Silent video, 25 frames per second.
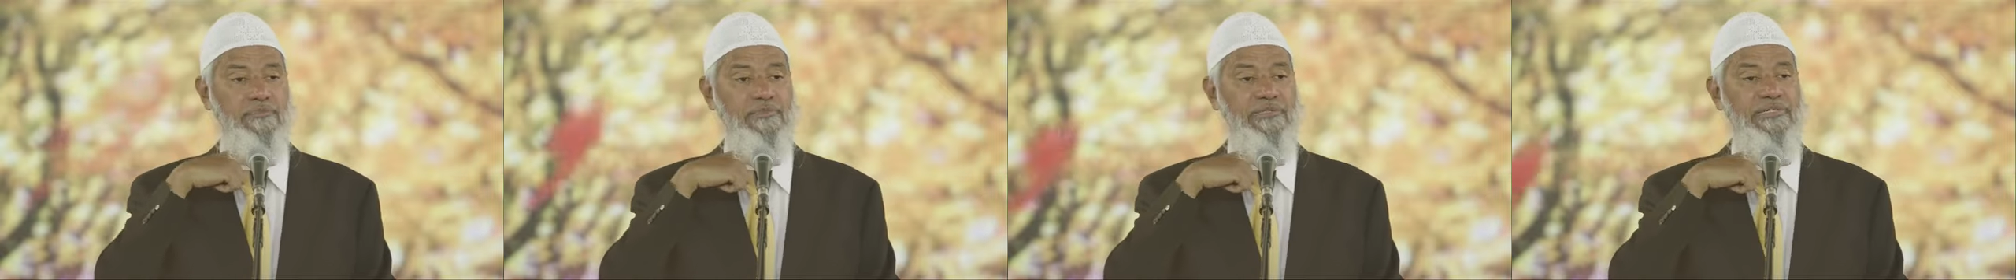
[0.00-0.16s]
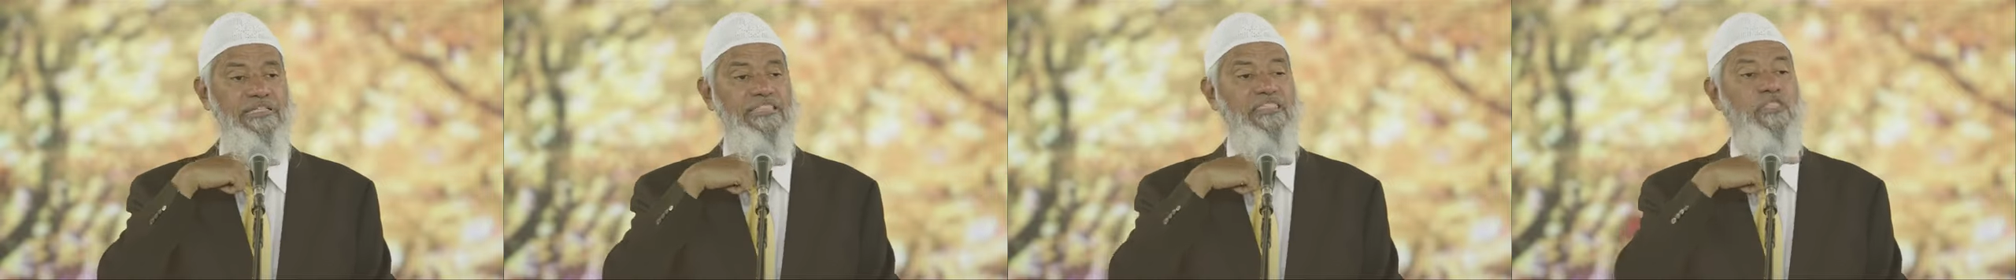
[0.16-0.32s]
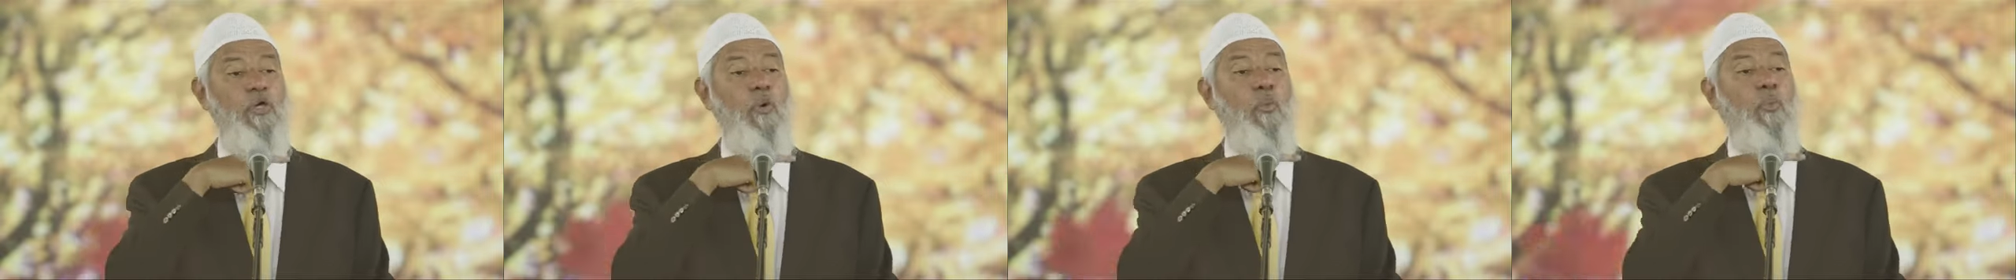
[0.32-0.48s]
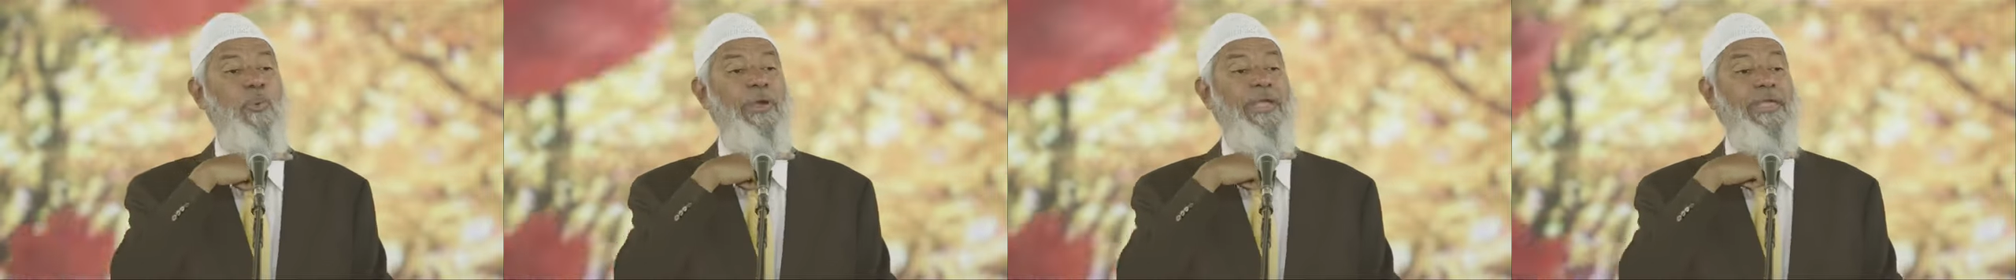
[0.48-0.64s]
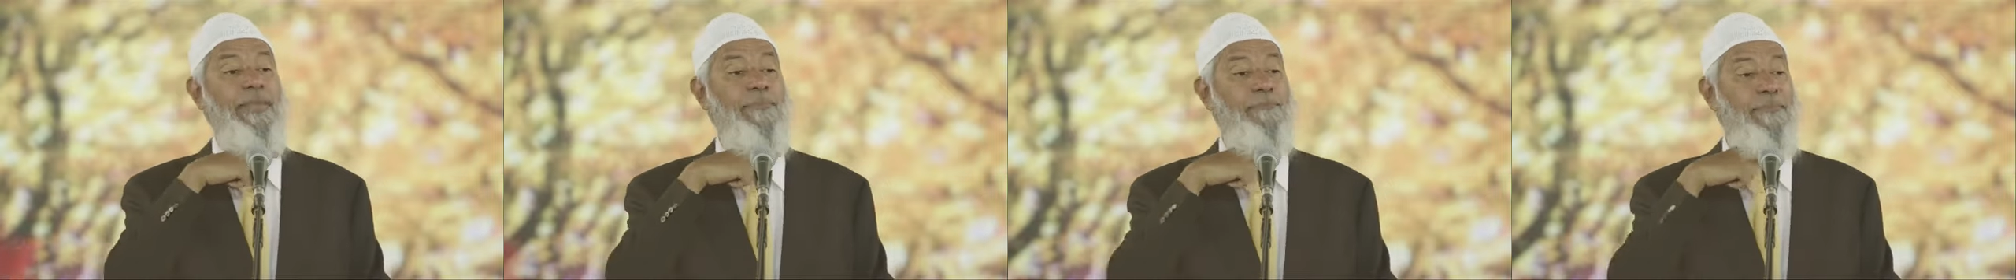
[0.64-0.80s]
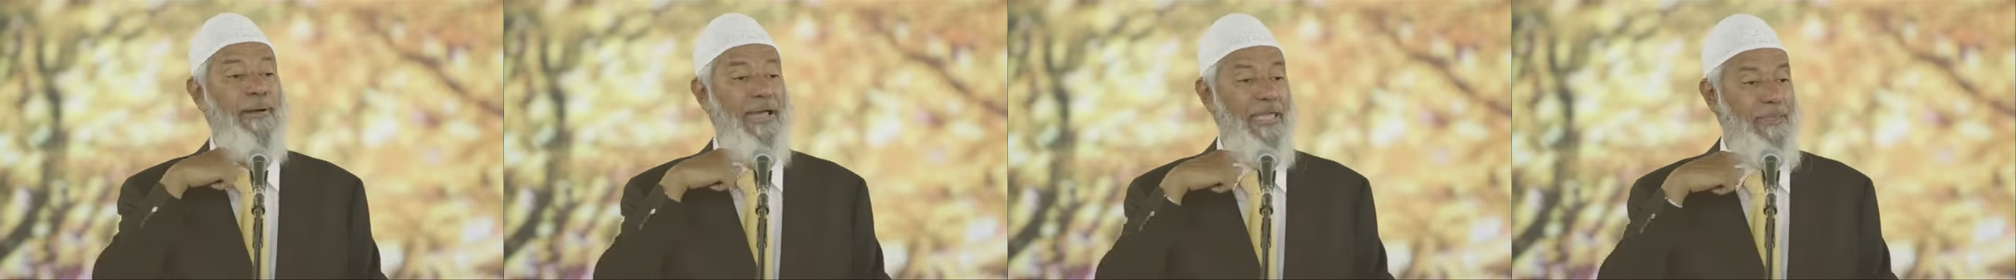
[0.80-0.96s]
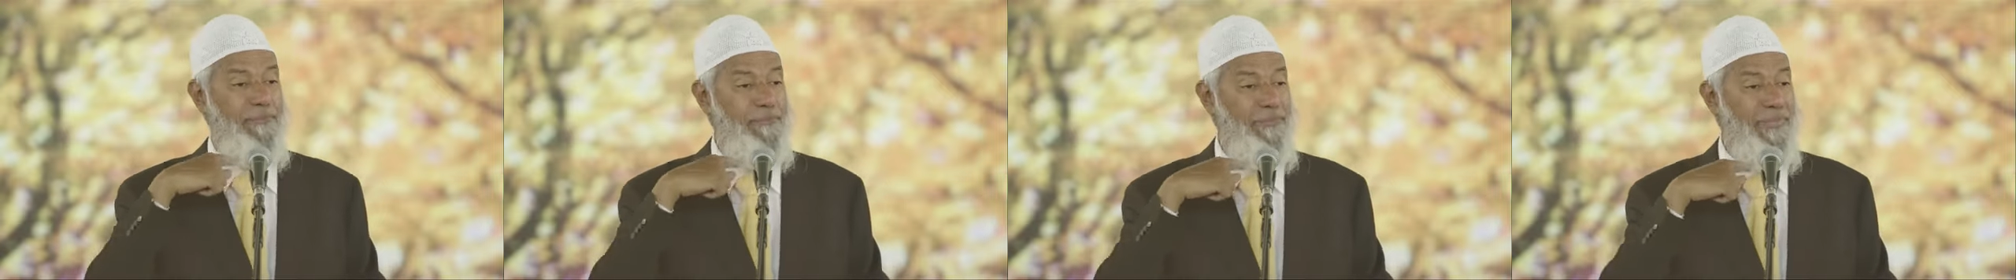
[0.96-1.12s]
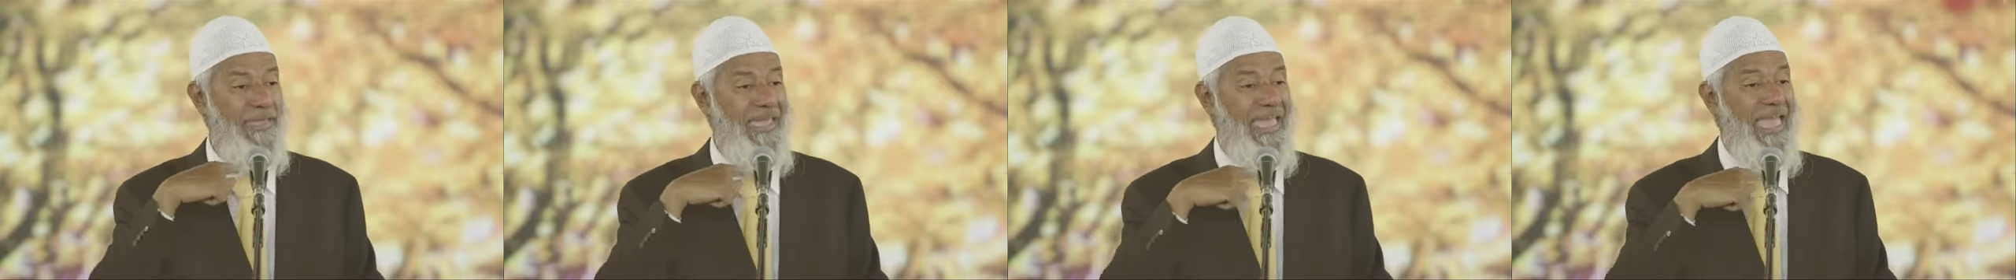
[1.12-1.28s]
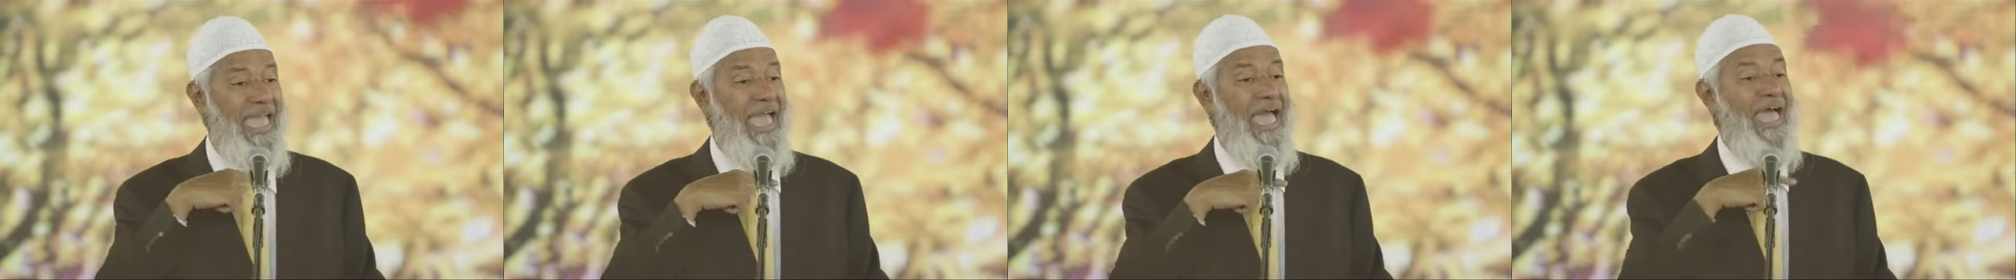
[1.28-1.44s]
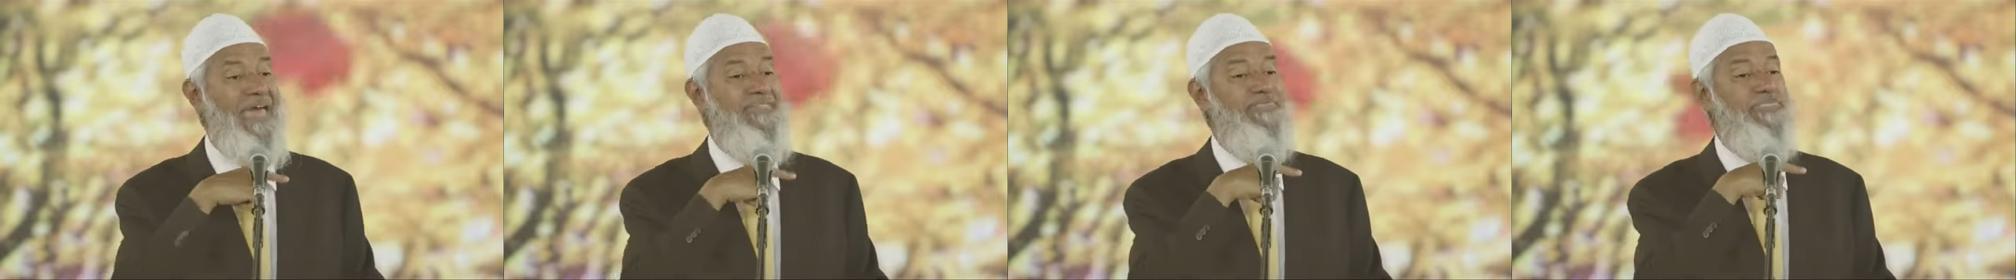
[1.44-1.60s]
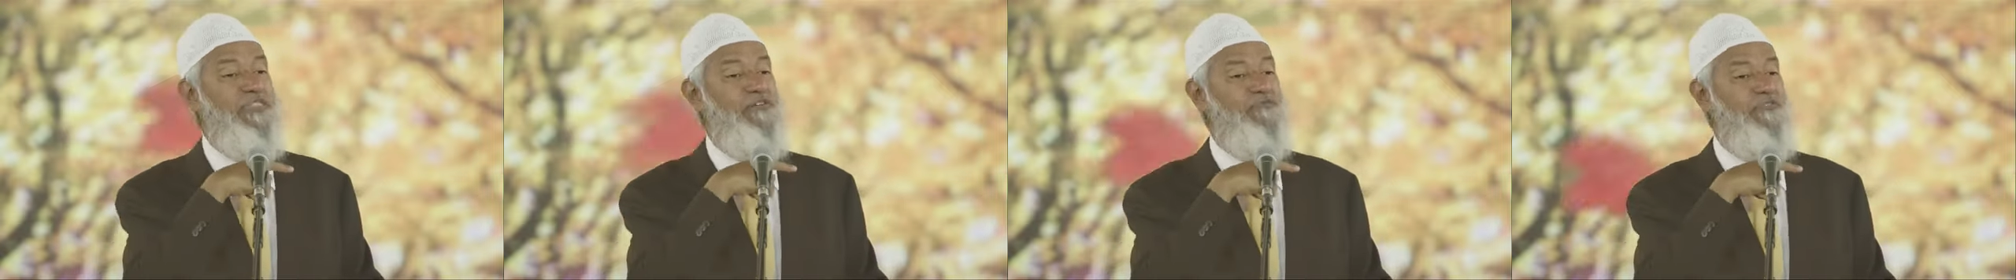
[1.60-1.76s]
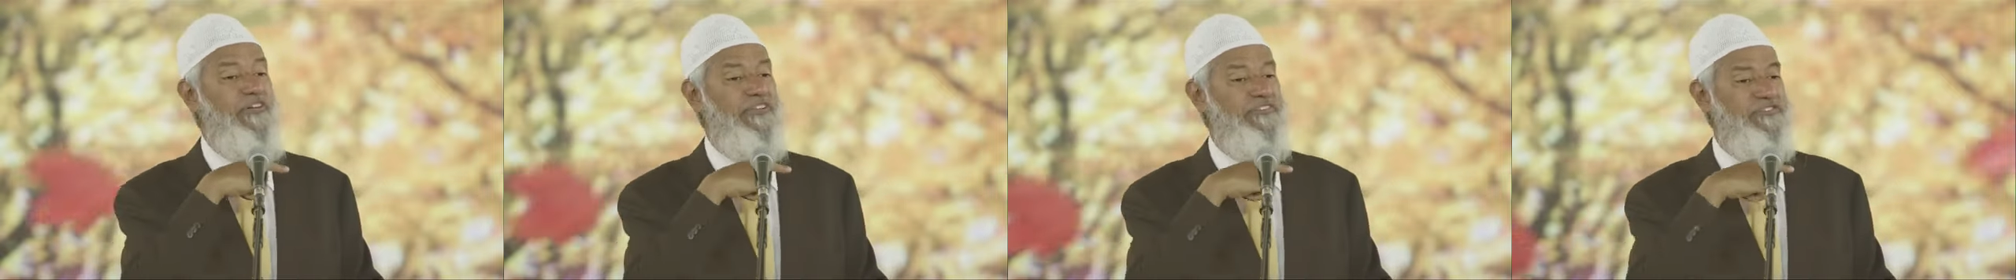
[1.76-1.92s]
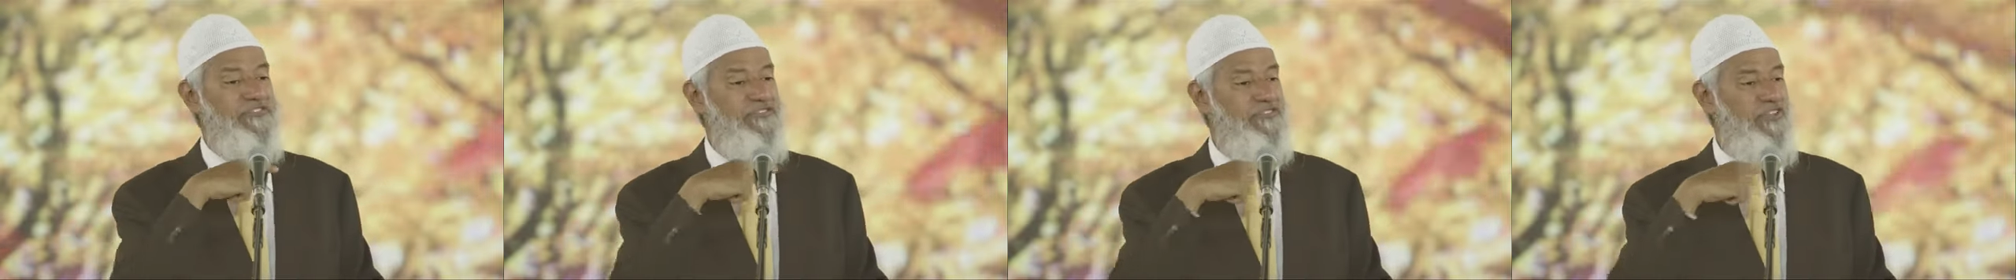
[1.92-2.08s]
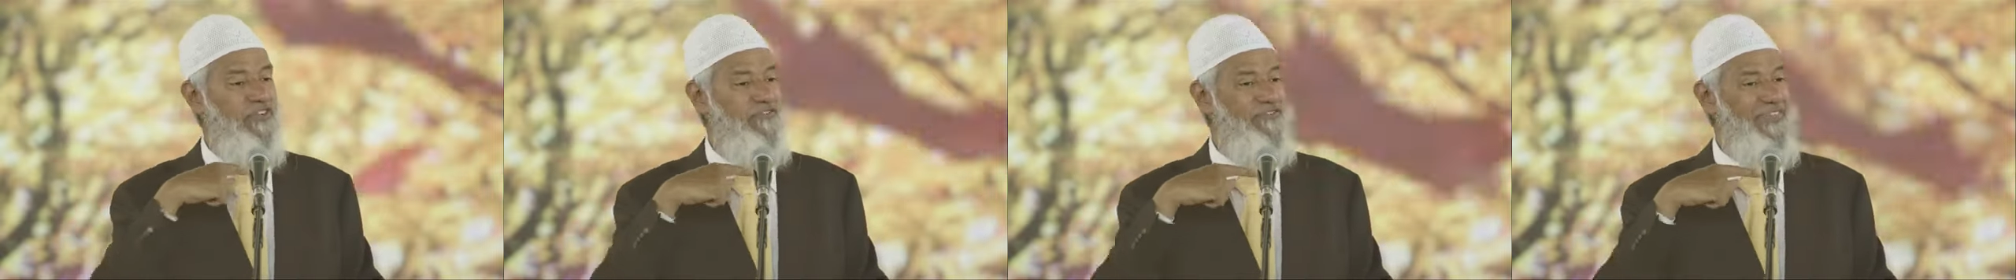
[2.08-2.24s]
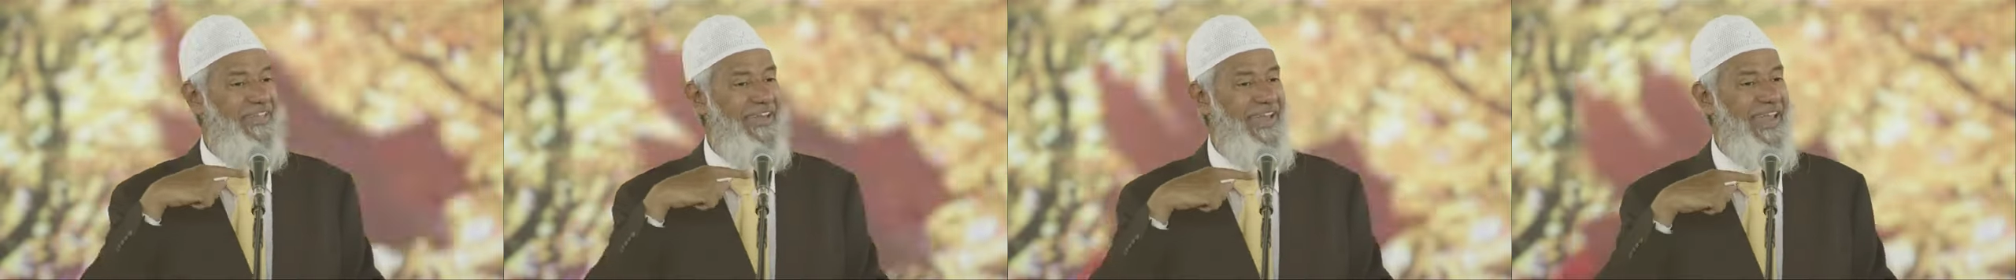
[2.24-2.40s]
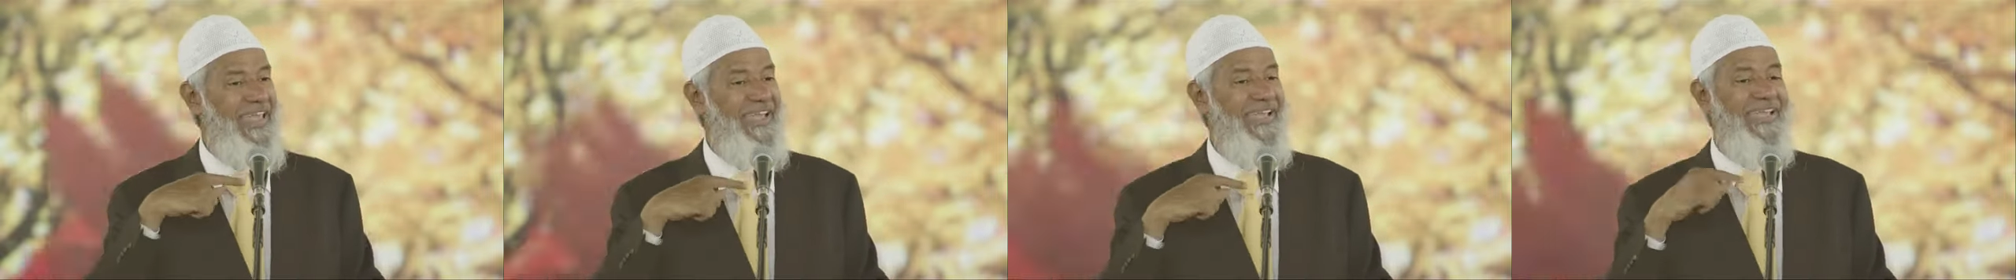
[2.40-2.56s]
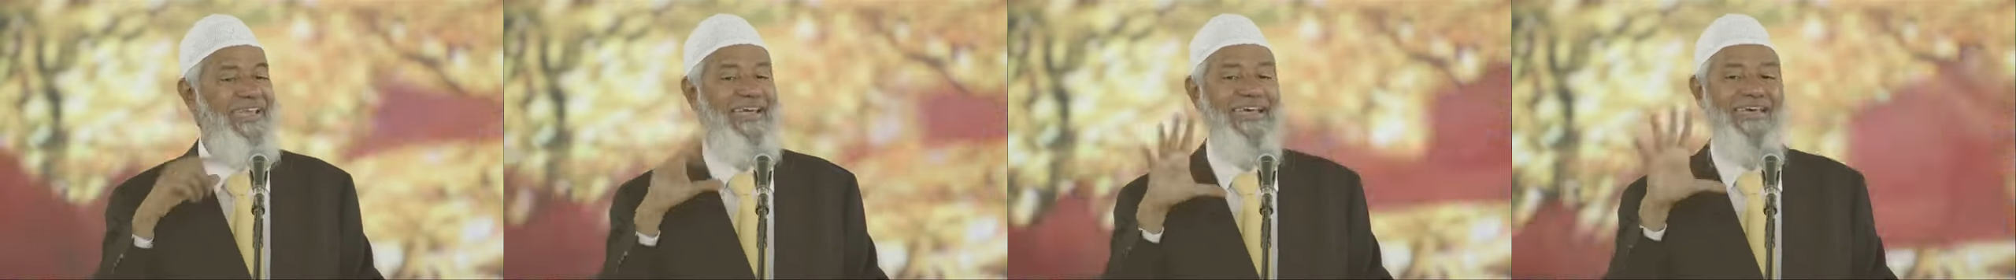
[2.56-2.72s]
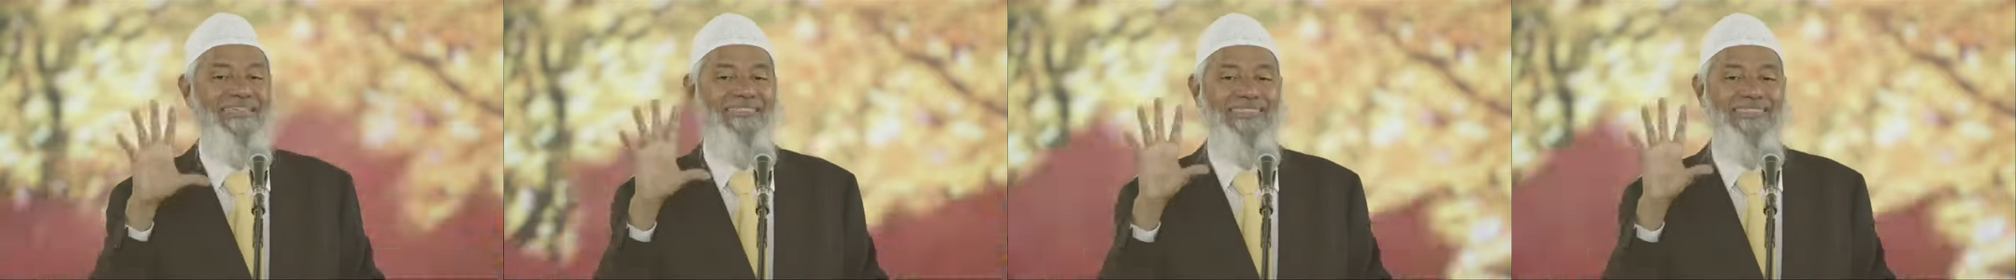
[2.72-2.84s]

the windpipe and the vessels of the neck,